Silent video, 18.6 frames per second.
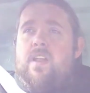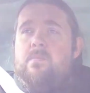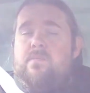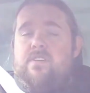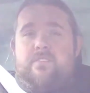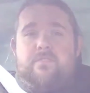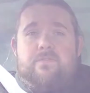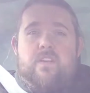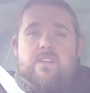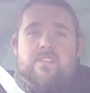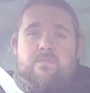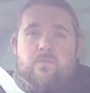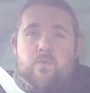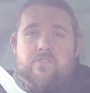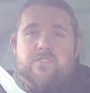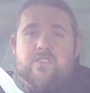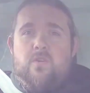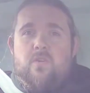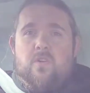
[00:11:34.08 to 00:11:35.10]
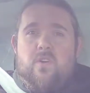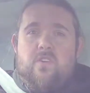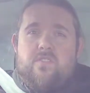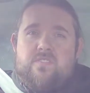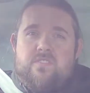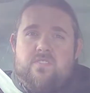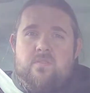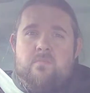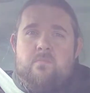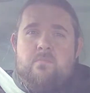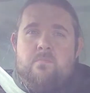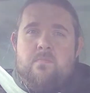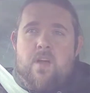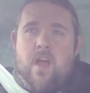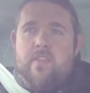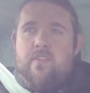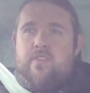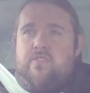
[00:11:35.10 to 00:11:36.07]
him and his friends have also got
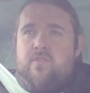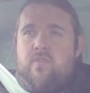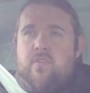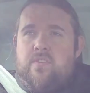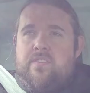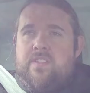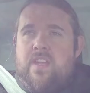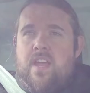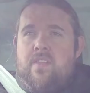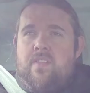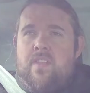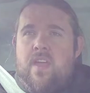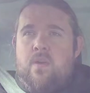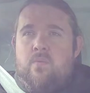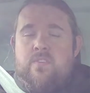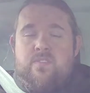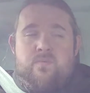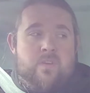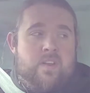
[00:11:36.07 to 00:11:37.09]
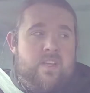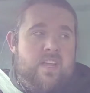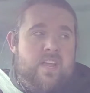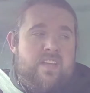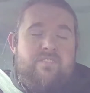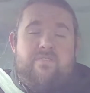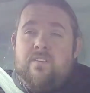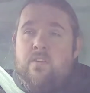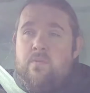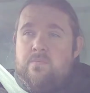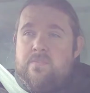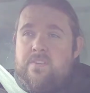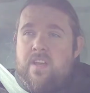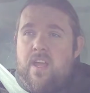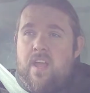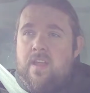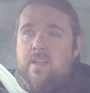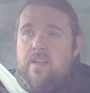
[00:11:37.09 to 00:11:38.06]
some other toys down there which we didn't get to film
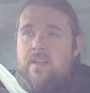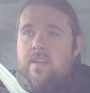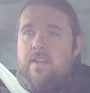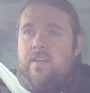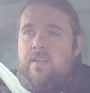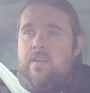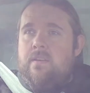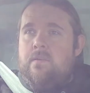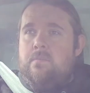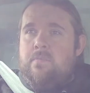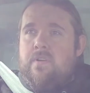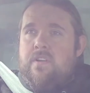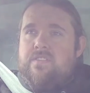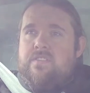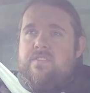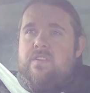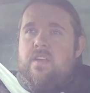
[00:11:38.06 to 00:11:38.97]
today. But